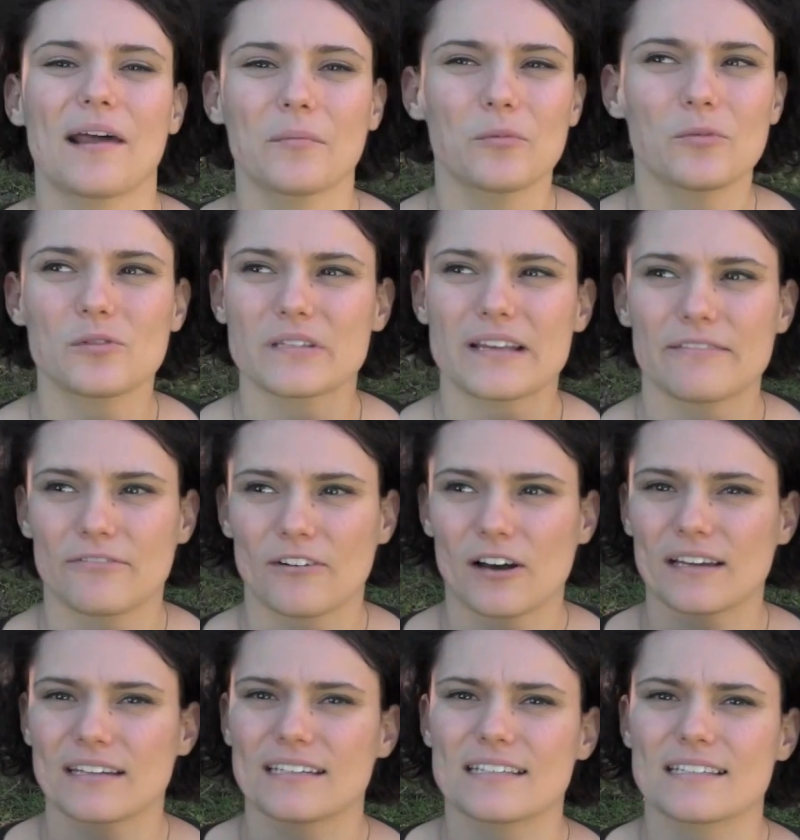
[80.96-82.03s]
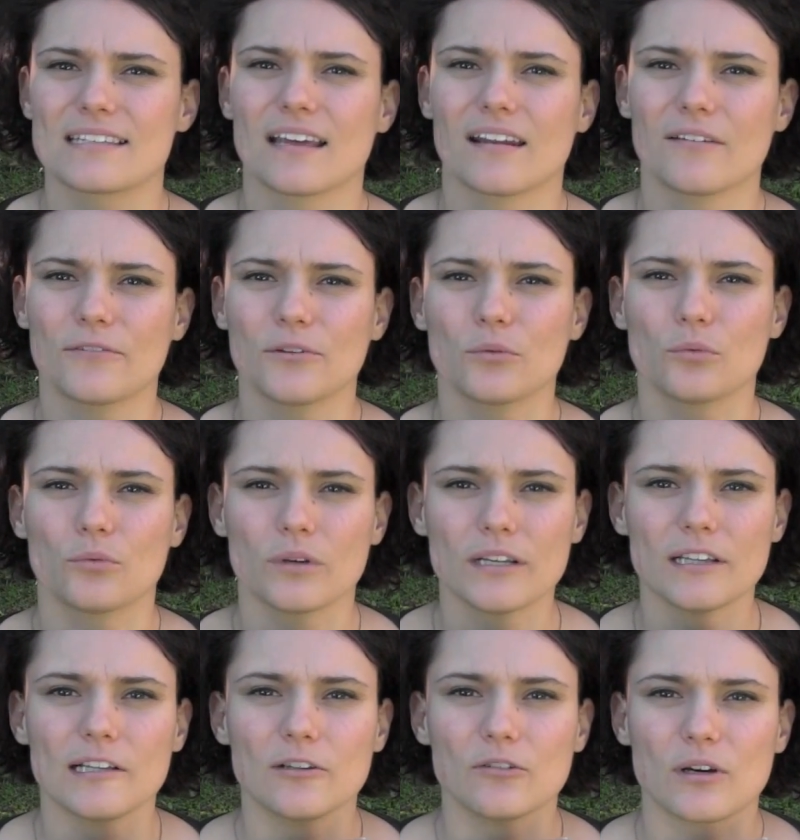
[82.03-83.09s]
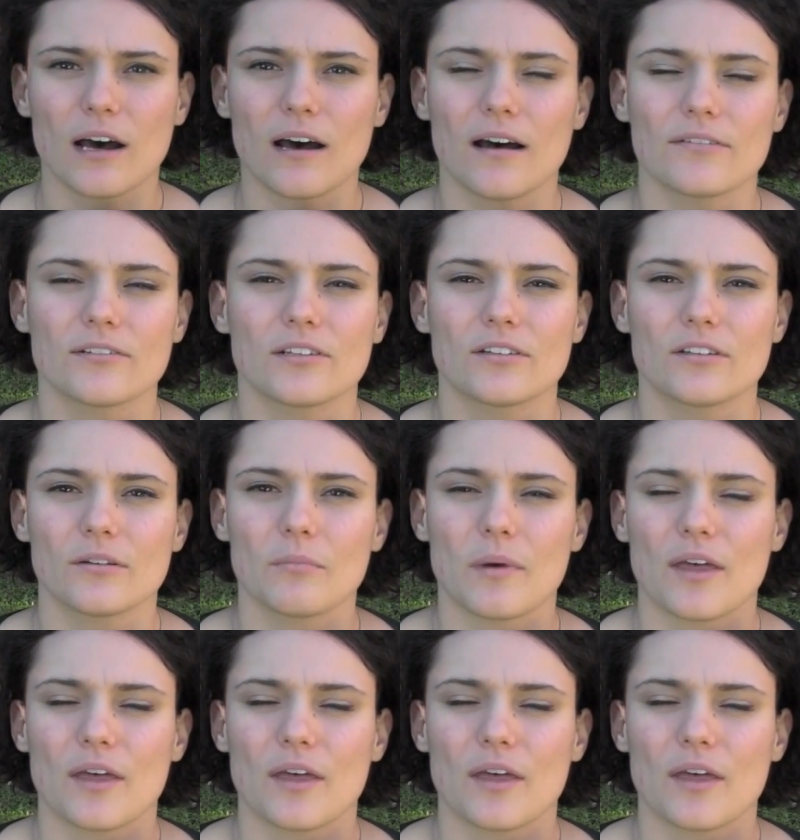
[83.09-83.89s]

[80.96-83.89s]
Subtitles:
animals, I find, is that if you really look after them